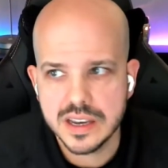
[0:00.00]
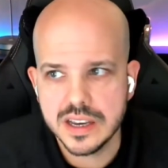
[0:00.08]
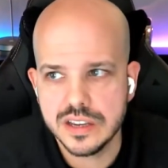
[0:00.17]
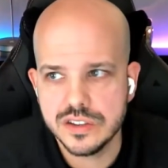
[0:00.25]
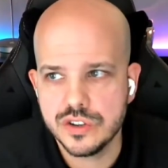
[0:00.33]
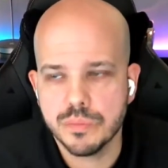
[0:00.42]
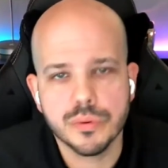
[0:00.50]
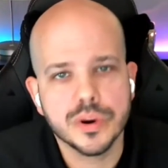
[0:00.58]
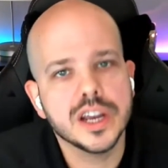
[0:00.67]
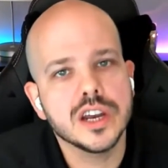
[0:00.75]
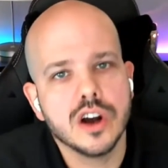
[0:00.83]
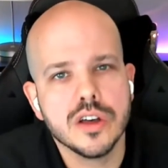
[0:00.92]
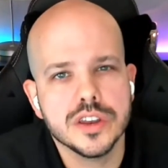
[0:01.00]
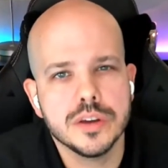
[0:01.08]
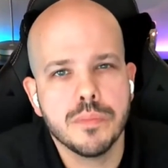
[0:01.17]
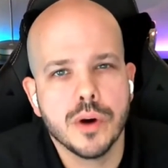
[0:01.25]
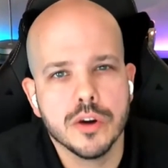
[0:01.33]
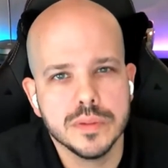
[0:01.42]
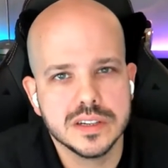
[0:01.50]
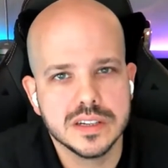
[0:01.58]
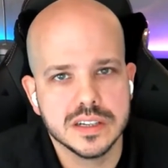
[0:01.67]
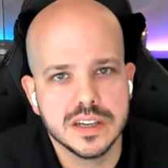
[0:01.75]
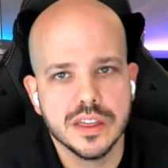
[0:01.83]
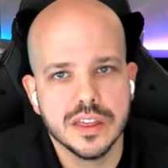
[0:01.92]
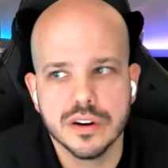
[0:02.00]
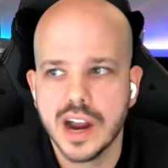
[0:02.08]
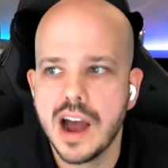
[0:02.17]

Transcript: is you're bringing all the departments together.